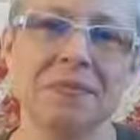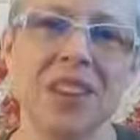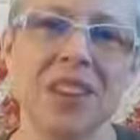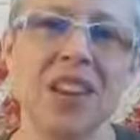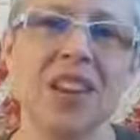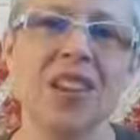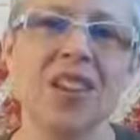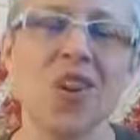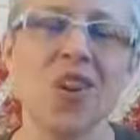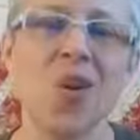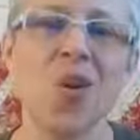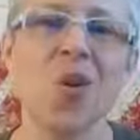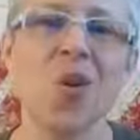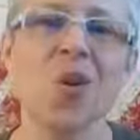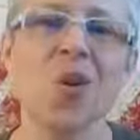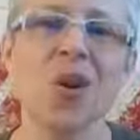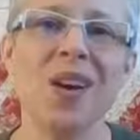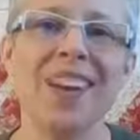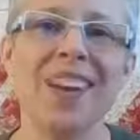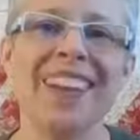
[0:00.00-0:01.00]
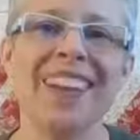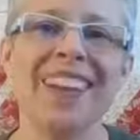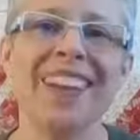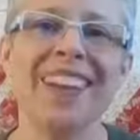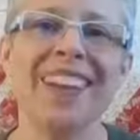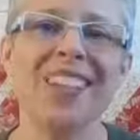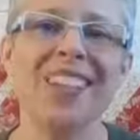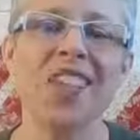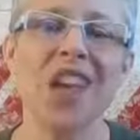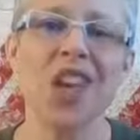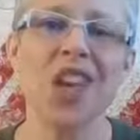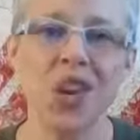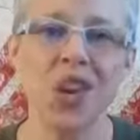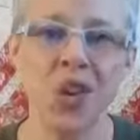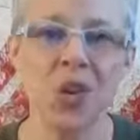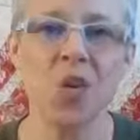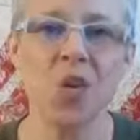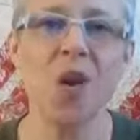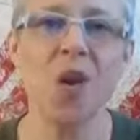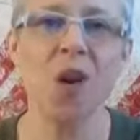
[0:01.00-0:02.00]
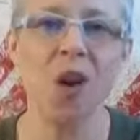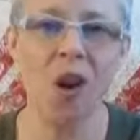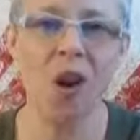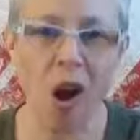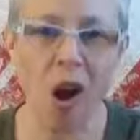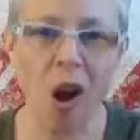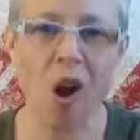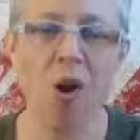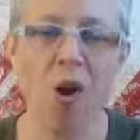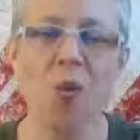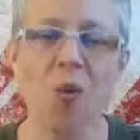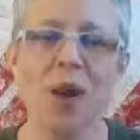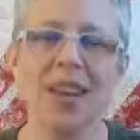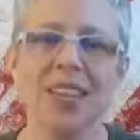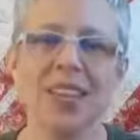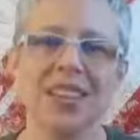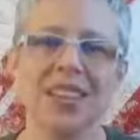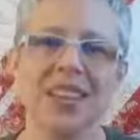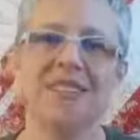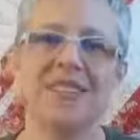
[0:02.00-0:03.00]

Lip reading: And know that you are always